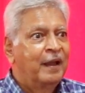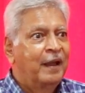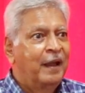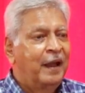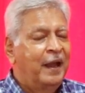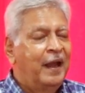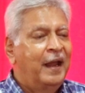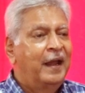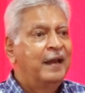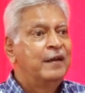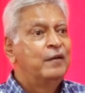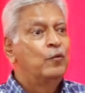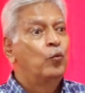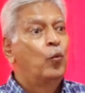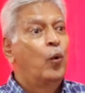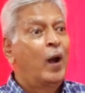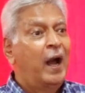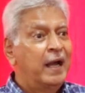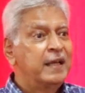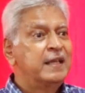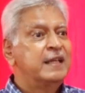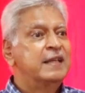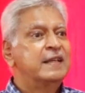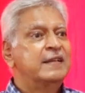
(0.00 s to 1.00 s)
And
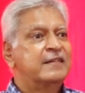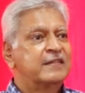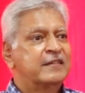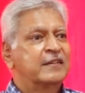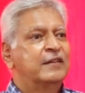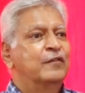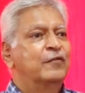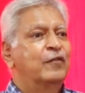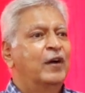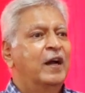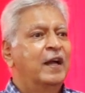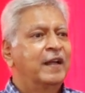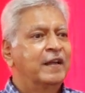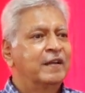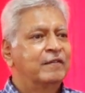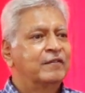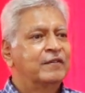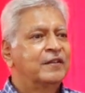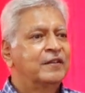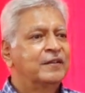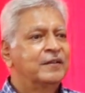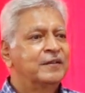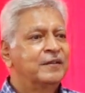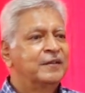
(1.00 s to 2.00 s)
why he survived?
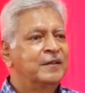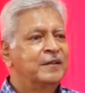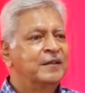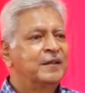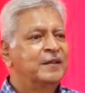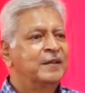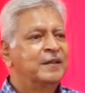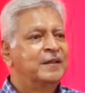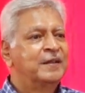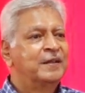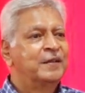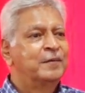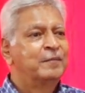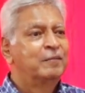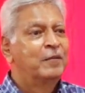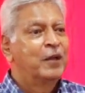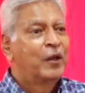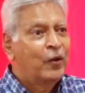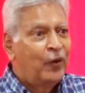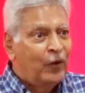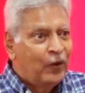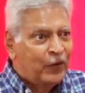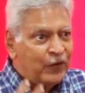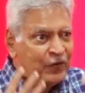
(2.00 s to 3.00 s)

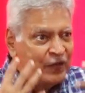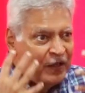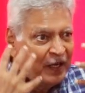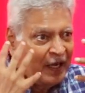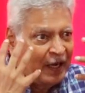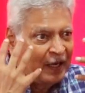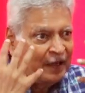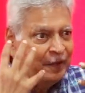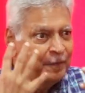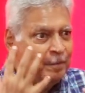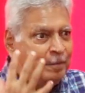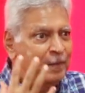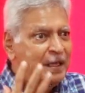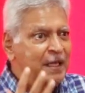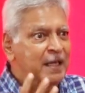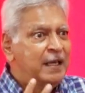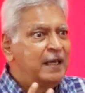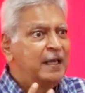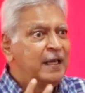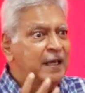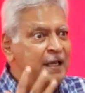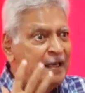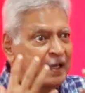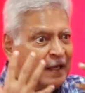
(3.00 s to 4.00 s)
Because he had a
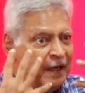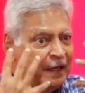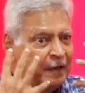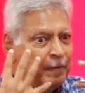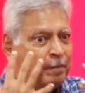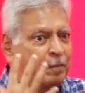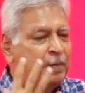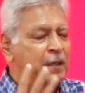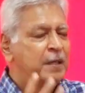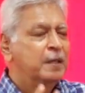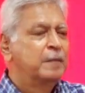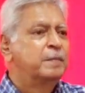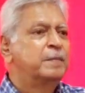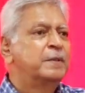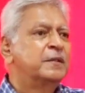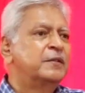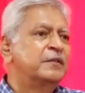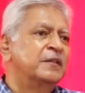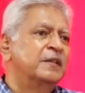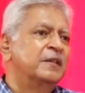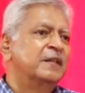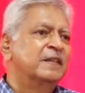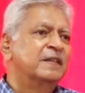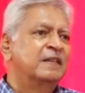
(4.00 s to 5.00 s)
meaning, he had a
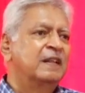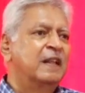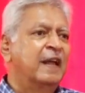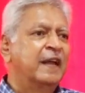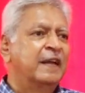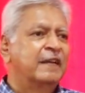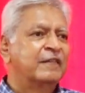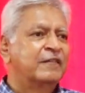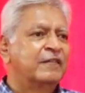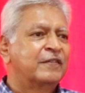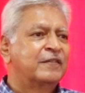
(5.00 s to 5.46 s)
purpose in his life.